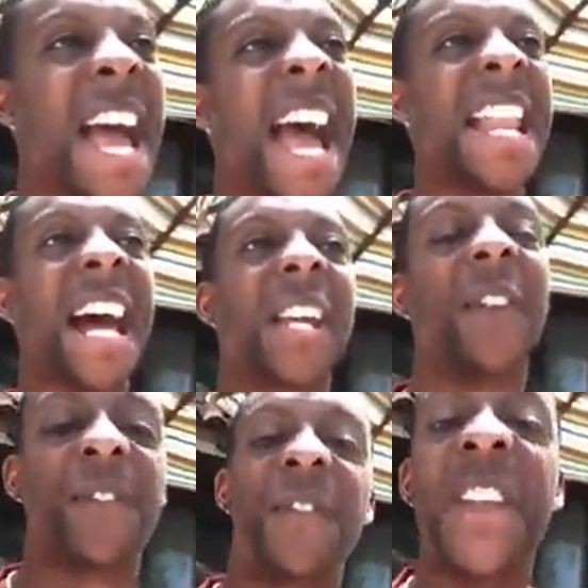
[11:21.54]
And I
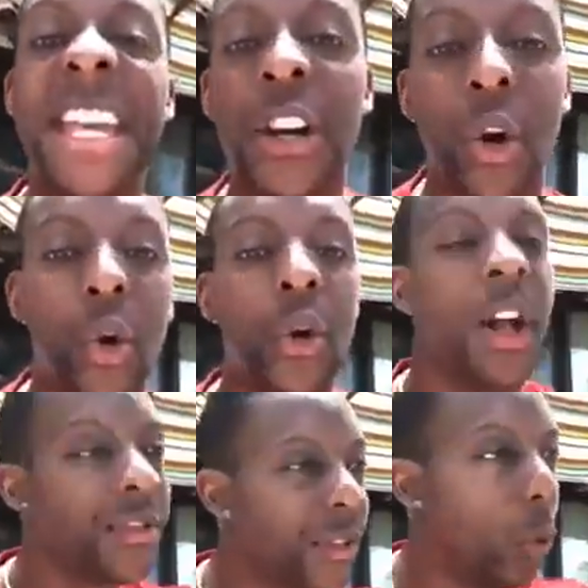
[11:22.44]
can feel
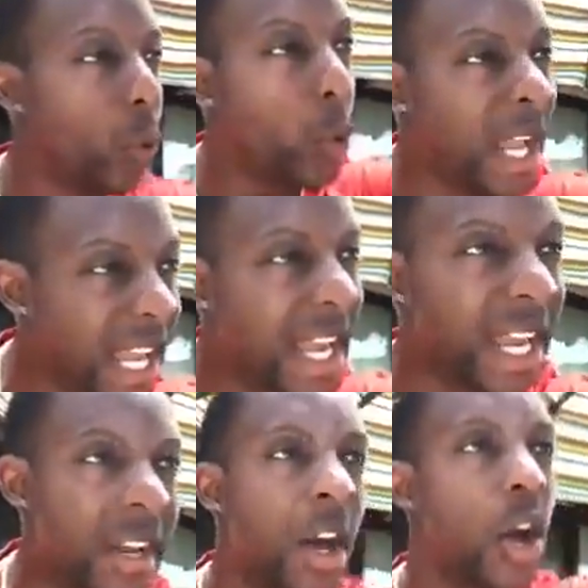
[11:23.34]
the
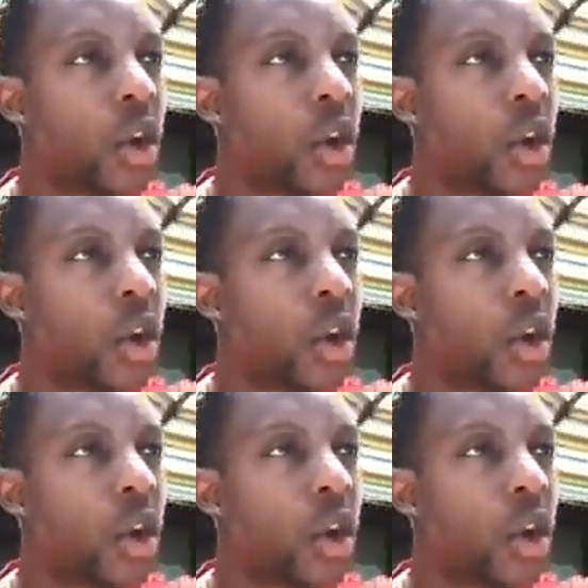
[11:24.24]
wind